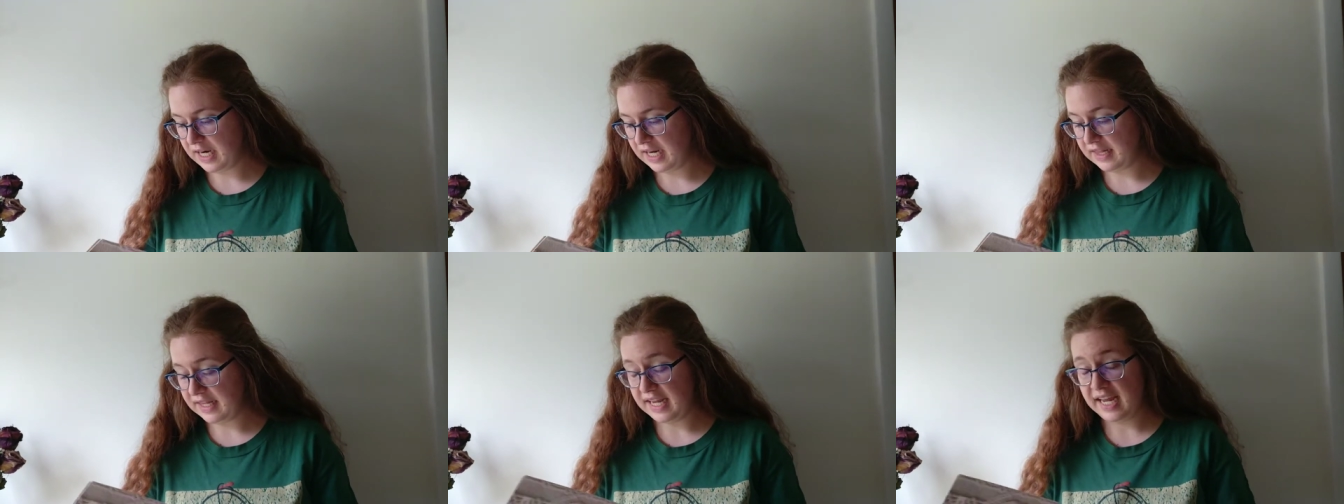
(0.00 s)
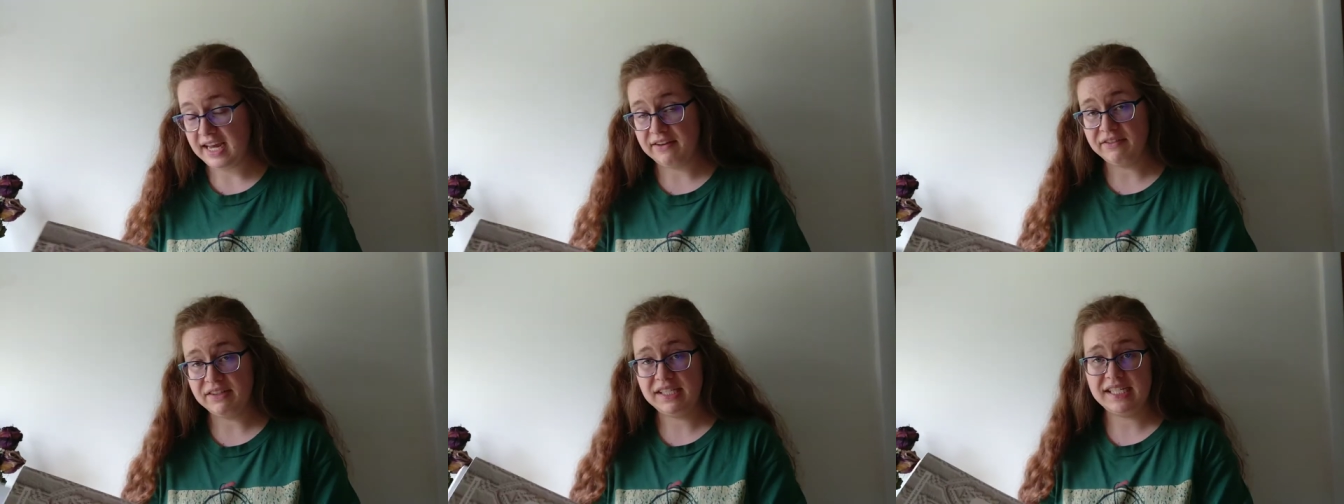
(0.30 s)
and they
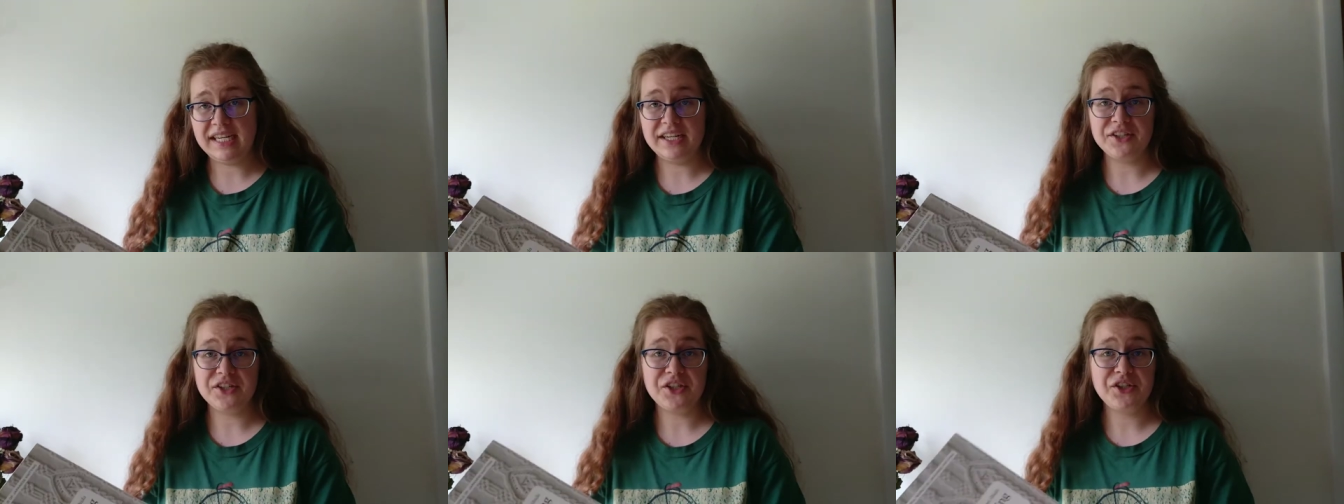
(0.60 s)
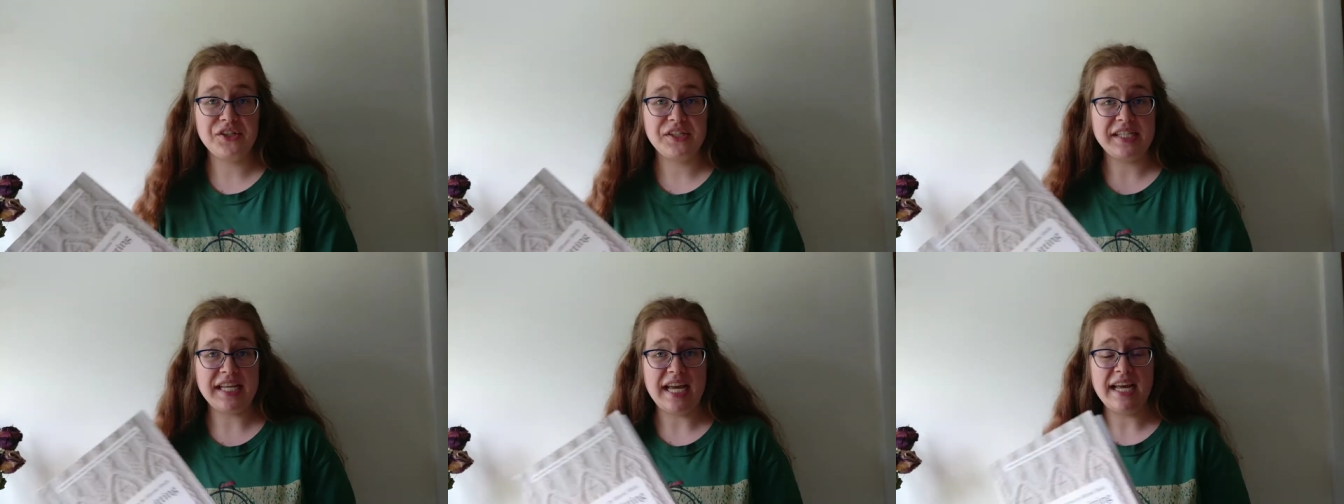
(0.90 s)
have a standard
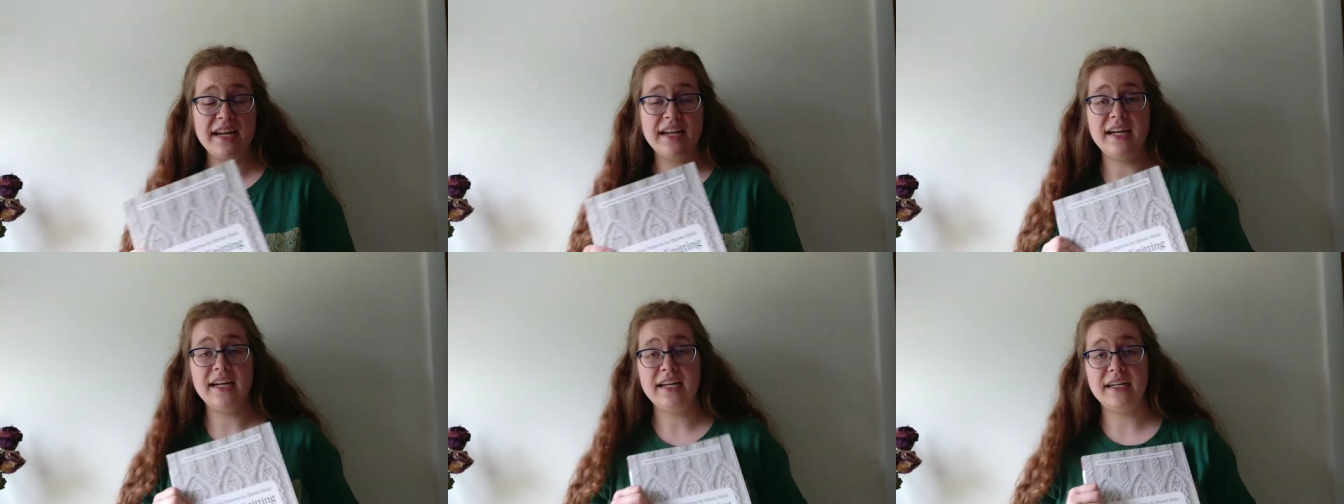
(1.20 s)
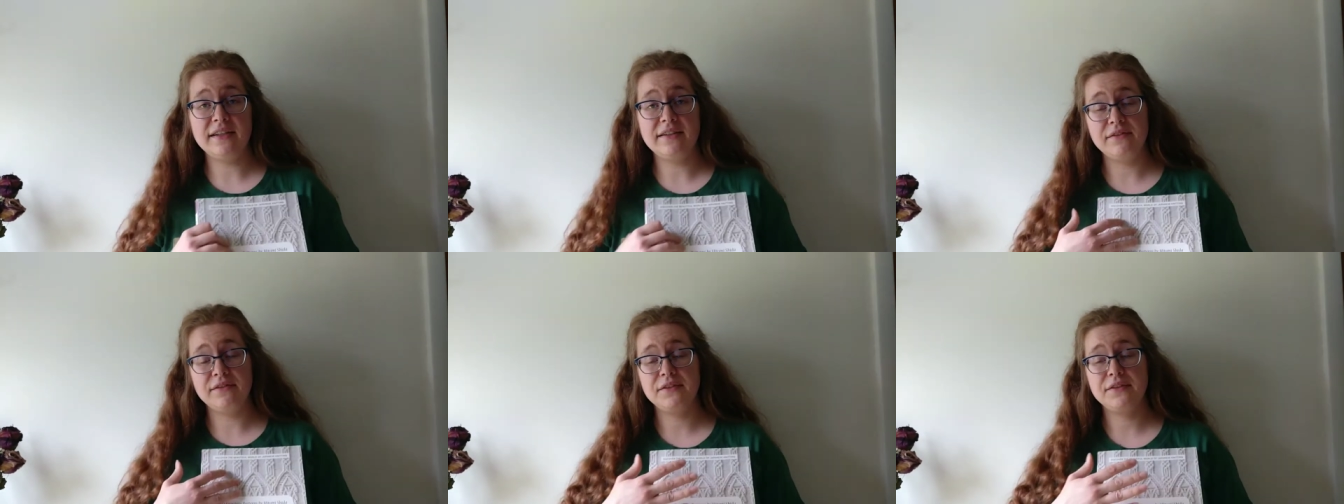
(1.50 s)
set
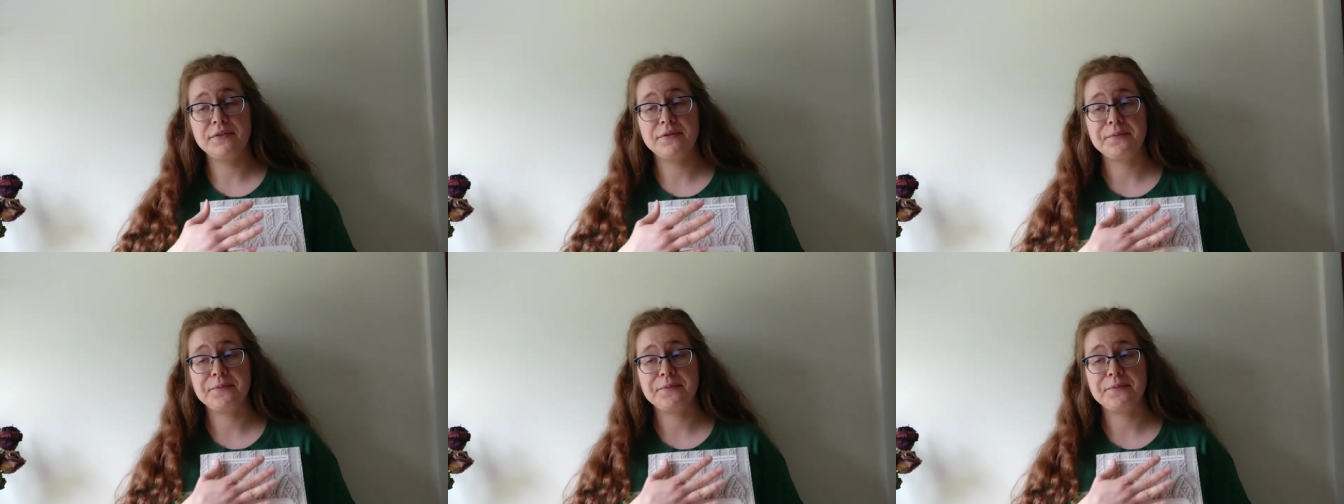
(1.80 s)
of